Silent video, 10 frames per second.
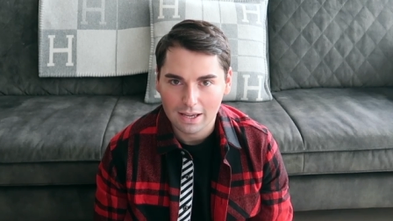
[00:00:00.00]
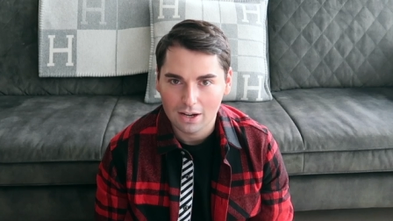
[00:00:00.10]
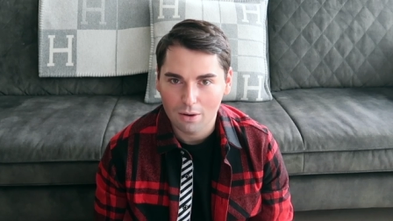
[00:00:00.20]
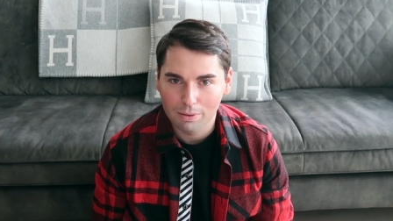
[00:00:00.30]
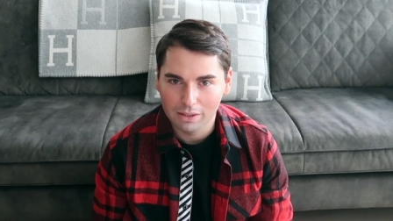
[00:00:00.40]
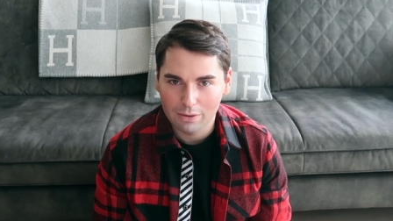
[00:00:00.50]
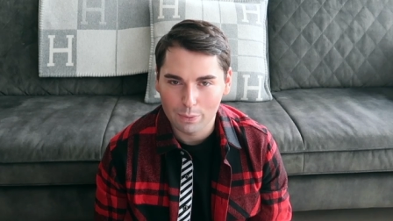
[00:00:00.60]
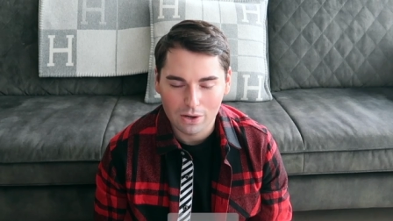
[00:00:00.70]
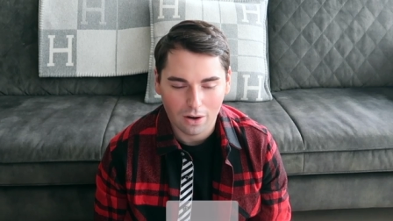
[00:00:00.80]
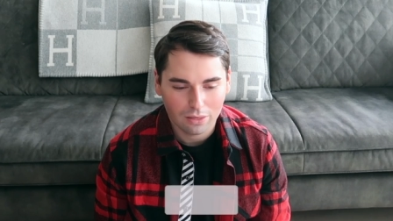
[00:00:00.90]
cannot believe we
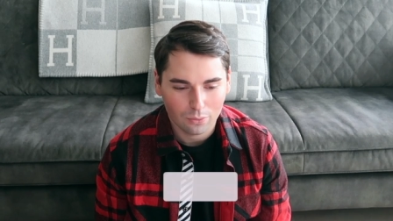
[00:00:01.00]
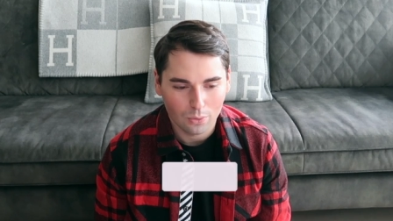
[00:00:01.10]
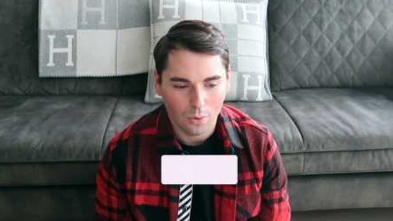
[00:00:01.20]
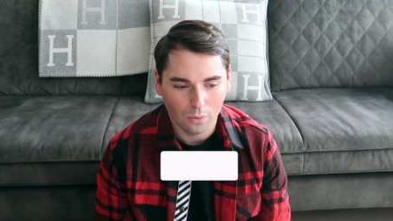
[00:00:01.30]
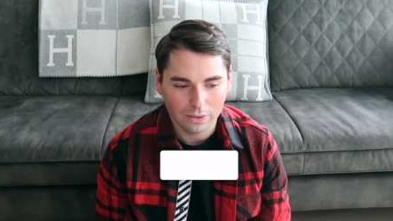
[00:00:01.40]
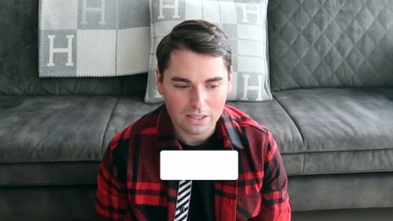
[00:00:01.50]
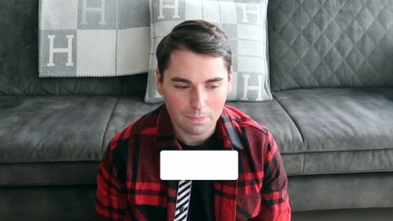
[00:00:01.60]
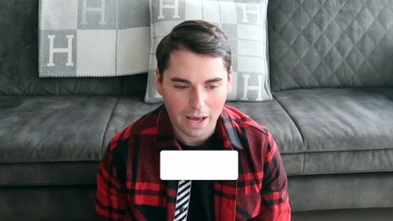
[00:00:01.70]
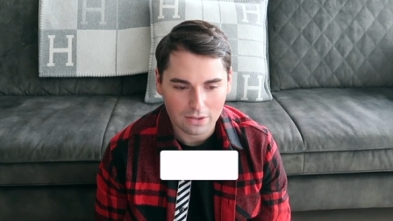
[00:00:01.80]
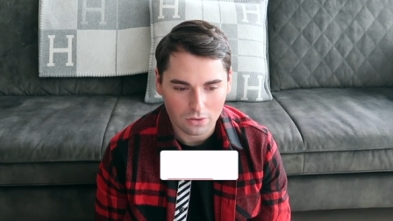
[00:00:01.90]
got through all these
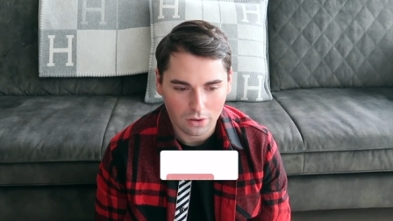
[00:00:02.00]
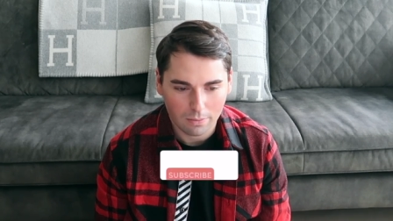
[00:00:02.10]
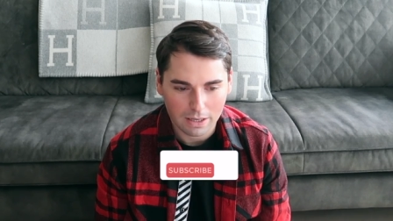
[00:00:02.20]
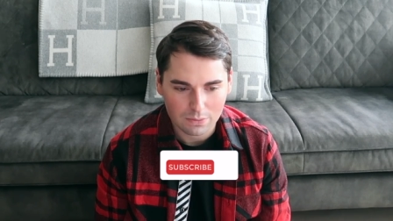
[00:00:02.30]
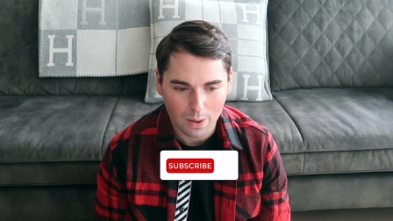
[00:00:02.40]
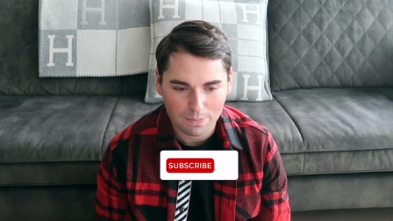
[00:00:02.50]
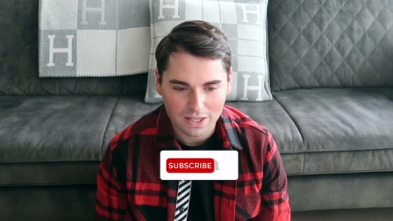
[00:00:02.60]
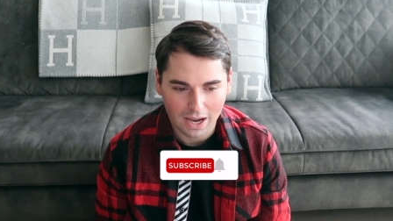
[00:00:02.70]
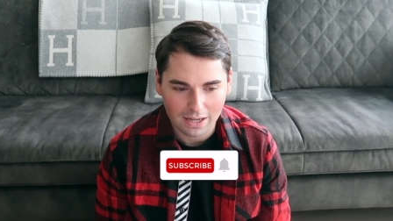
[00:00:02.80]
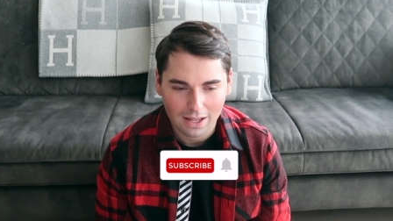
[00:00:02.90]
bags on the Hermes
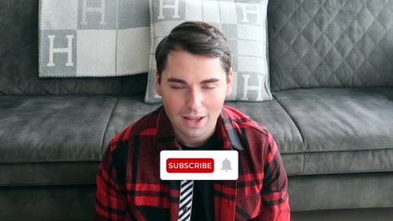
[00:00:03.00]
website.